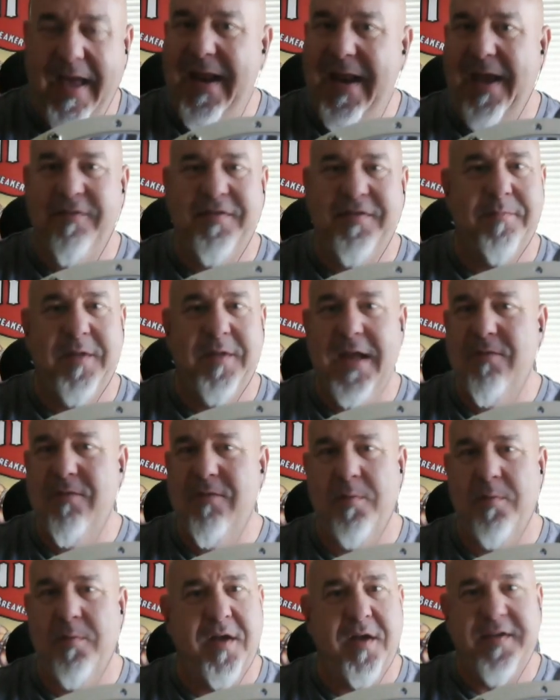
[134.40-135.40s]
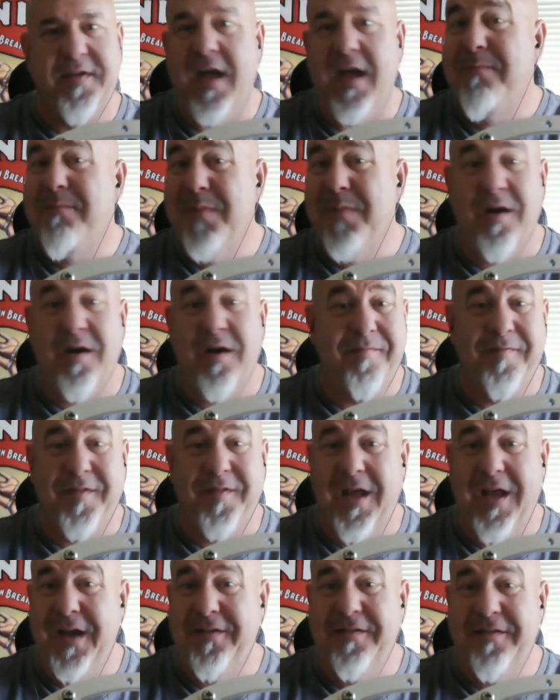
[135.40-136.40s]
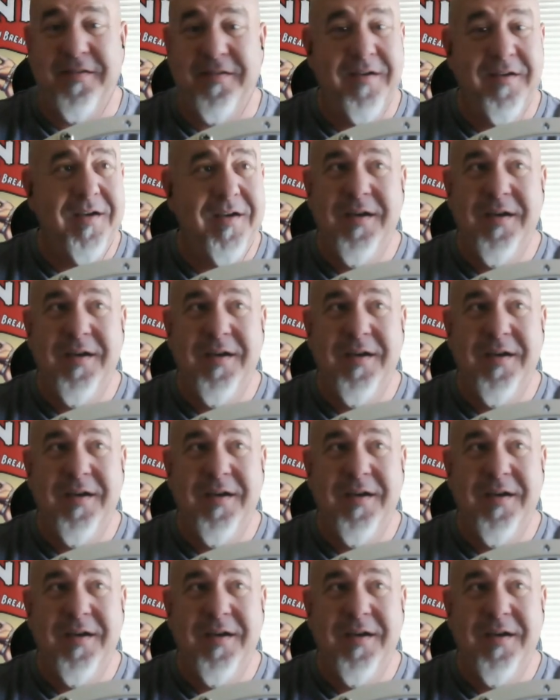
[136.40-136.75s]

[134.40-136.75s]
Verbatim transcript: to have some legroom because I've been on flights